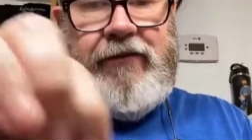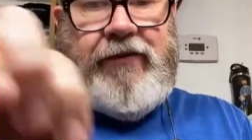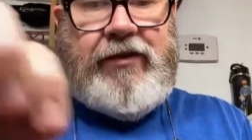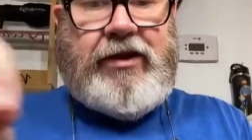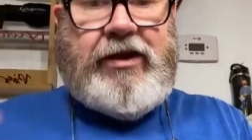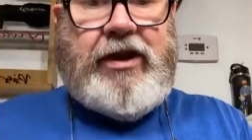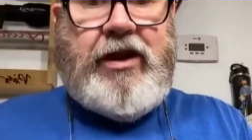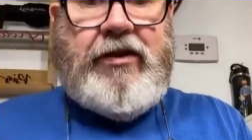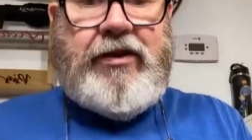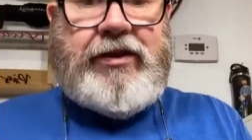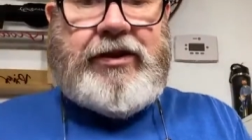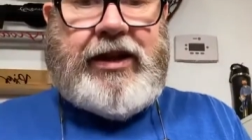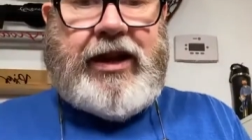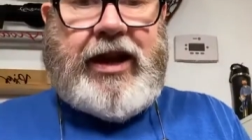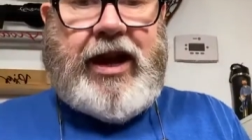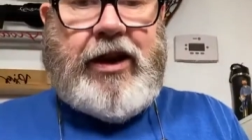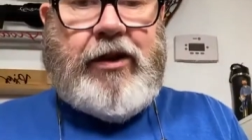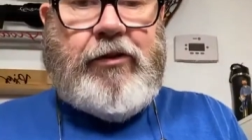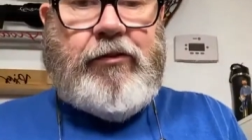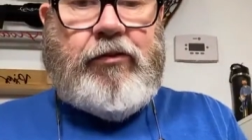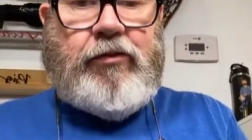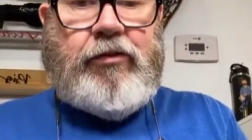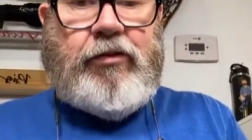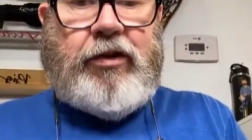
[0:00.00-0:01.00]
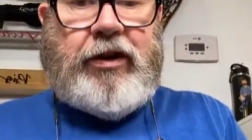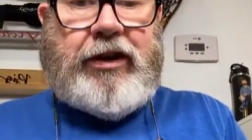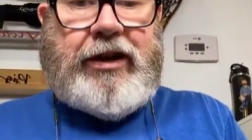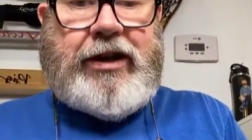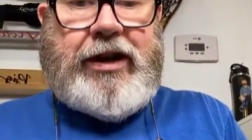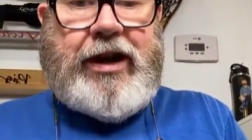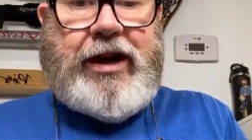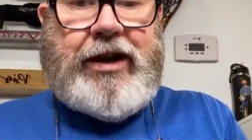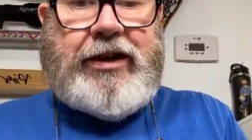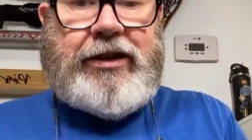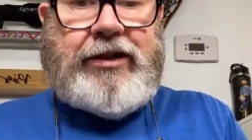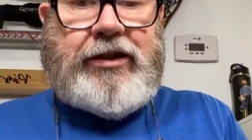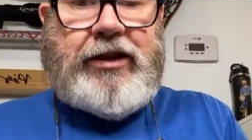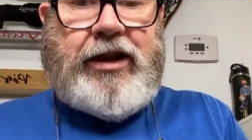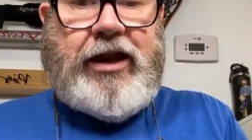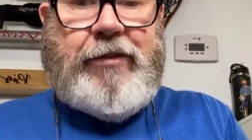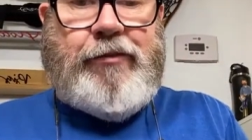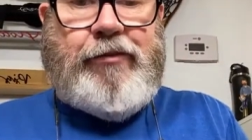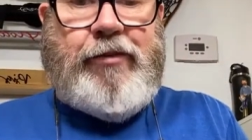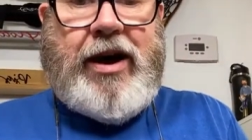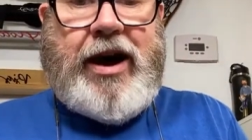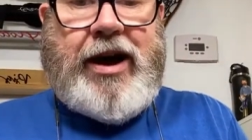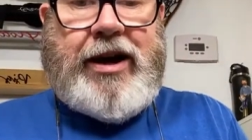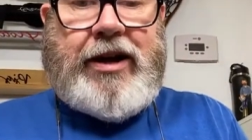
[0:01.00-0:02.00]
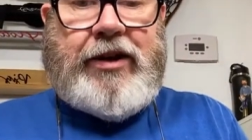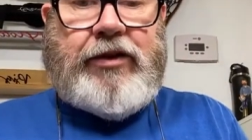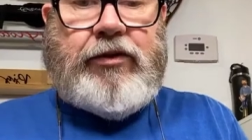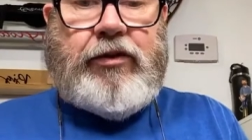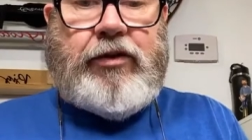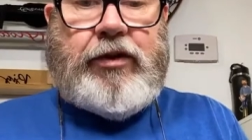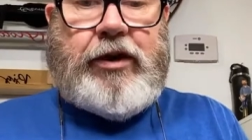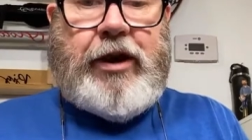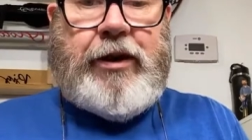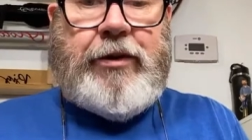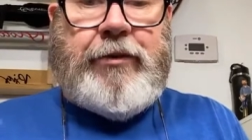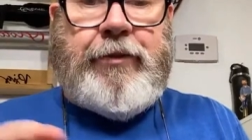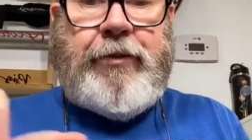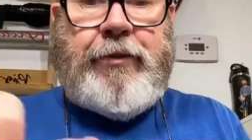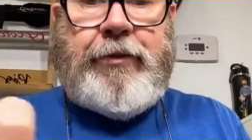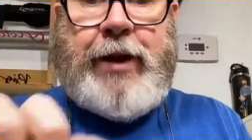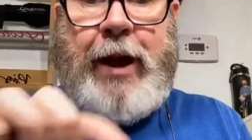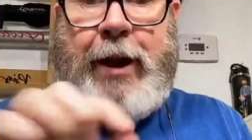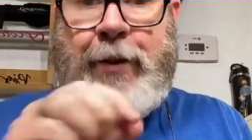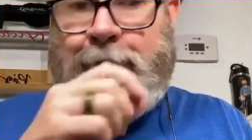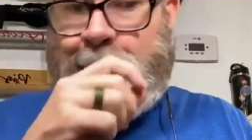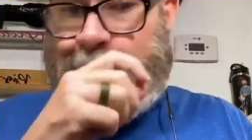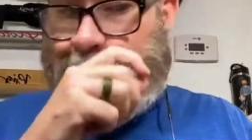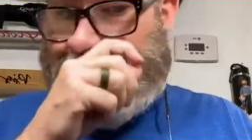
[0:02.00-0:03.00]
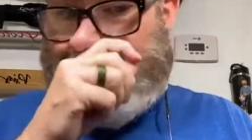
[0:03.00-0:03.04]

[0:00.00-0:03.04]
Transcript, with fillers: if you notice, I got a really nice body through there. Okay,